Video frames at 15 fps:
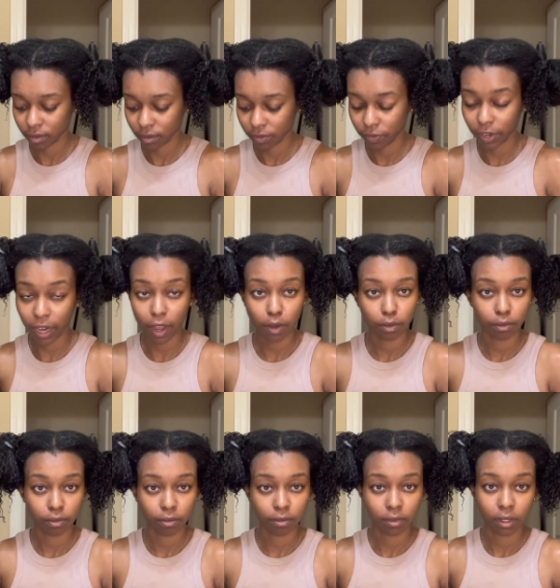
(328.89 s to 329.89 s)
For now,
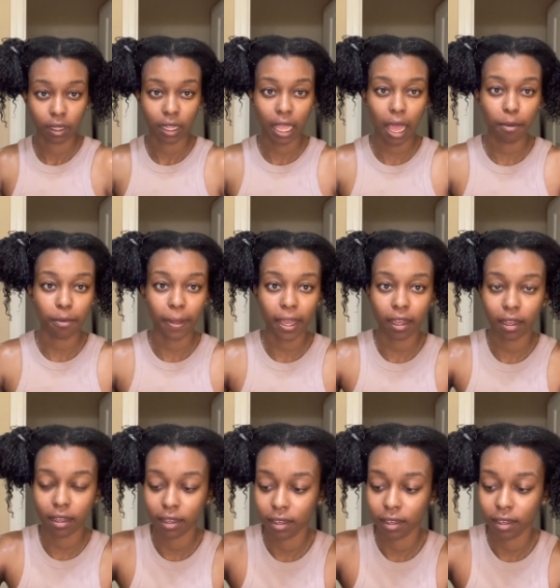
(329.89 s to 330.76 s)
I'll be back.